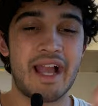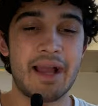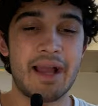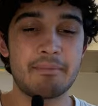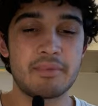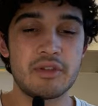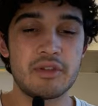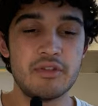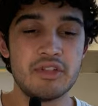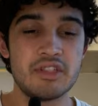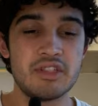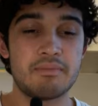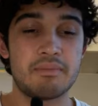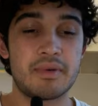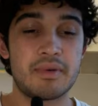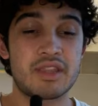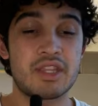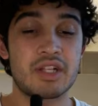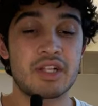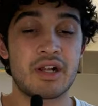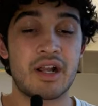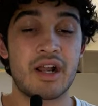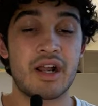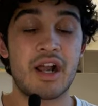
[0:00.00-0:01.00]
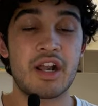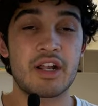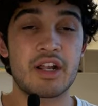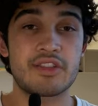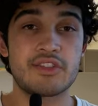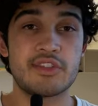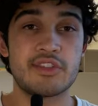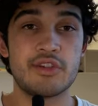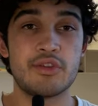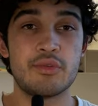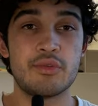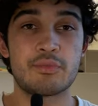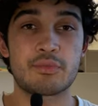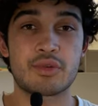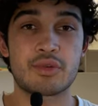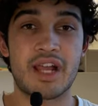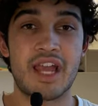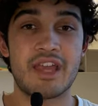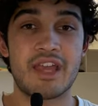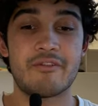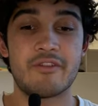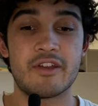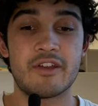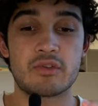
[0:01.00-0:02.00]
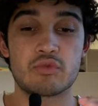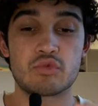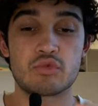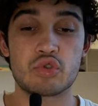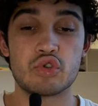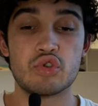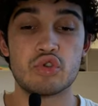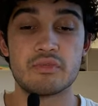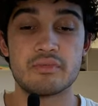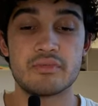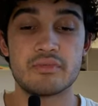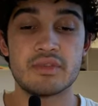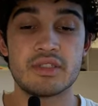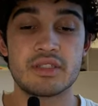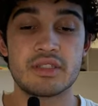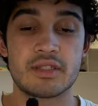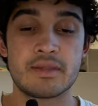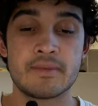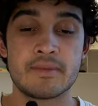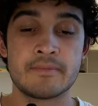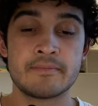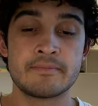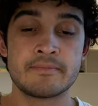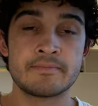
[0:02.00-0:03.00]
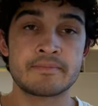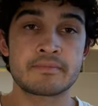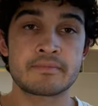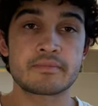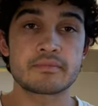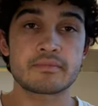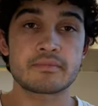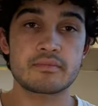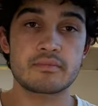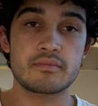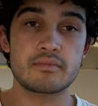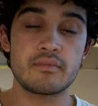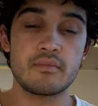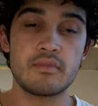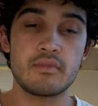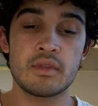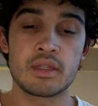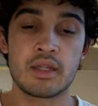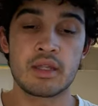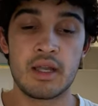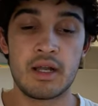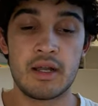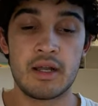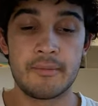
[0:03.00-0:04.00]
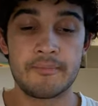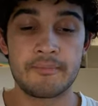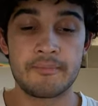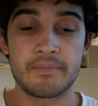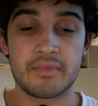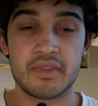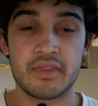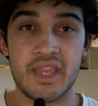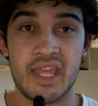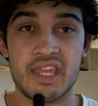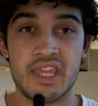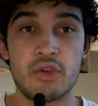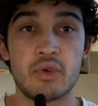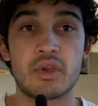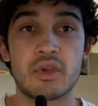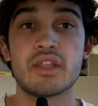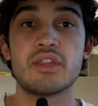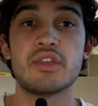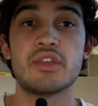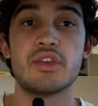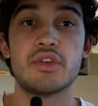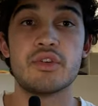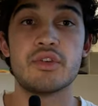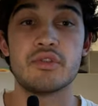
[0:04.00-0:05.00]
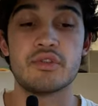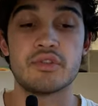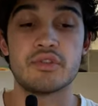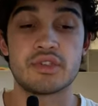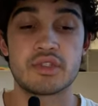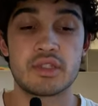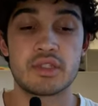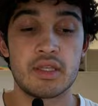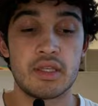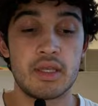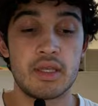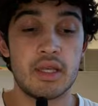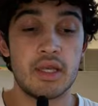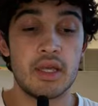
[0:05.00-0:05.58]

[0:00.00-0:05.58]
Camplus, but there are 2 private rooms that you can use.